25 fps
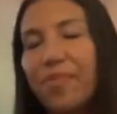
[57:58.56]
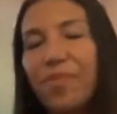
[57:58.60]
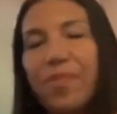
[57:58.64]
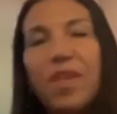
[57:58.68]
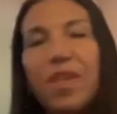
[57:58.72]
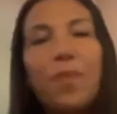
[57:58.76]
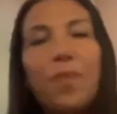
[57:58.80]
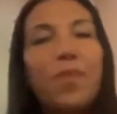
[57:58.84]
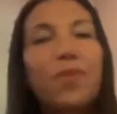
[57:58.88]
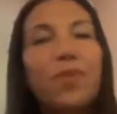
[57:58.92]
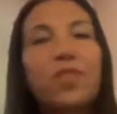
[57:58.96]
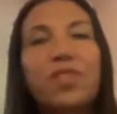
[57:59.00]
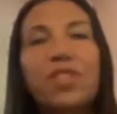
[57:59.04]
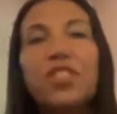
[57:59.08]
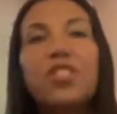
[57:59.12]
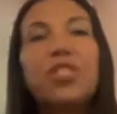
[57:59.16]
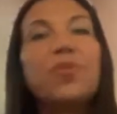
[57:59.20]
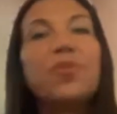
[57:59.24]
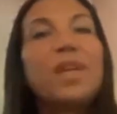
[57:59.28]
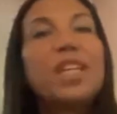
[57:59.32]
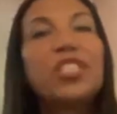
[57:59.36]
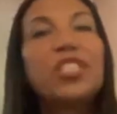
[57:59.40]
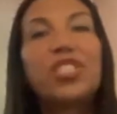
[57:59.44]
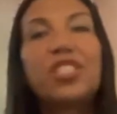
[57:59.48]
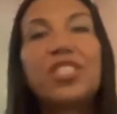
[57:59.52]
people
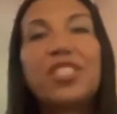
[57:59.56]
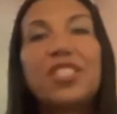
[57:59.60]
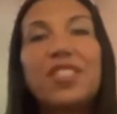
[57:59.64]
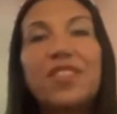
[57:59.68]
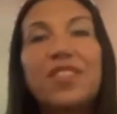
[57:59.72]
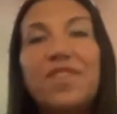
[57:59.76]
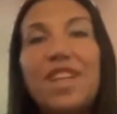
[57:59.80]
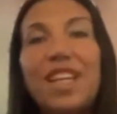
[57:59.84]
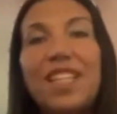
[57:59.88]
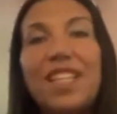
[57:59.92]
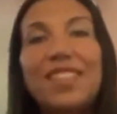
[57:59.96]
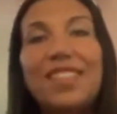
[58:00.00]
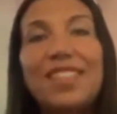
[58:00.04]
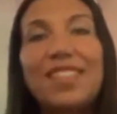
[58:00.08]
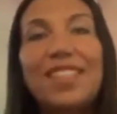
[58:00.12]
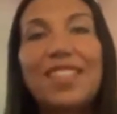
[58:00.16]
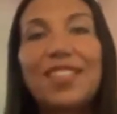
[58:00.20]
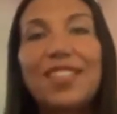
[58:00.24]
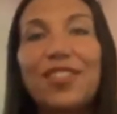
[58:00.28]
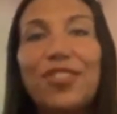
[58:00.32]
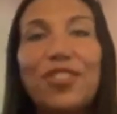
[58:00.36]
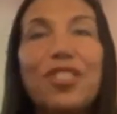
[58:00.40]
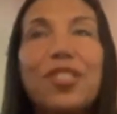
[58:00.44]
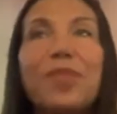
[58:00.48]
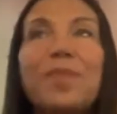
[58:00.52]
situations events
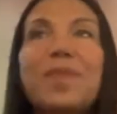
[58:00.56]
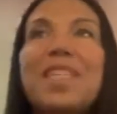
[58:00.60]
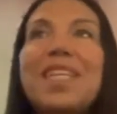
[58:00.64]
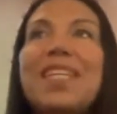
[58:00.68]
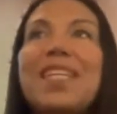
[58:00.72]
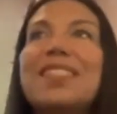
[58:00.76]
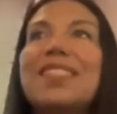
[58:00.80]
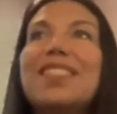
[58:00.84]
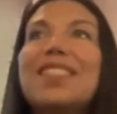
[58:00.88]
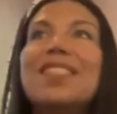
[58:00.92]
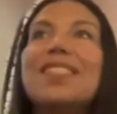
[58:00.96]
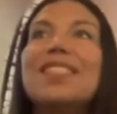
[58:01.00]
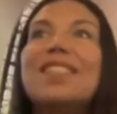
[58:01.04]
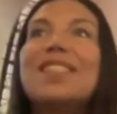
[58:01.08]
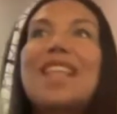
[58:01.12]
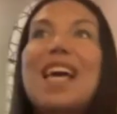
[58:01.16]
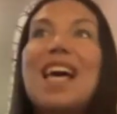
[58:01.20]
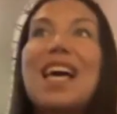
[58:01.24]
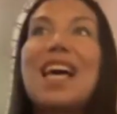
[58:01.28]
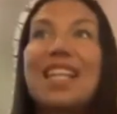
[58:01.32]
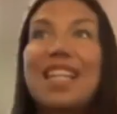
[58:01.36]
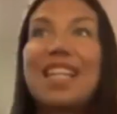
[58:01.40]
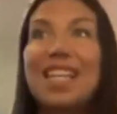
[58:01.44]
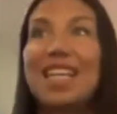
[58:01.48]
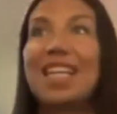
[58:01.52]
things circumstances
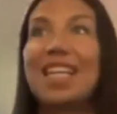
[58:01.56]
that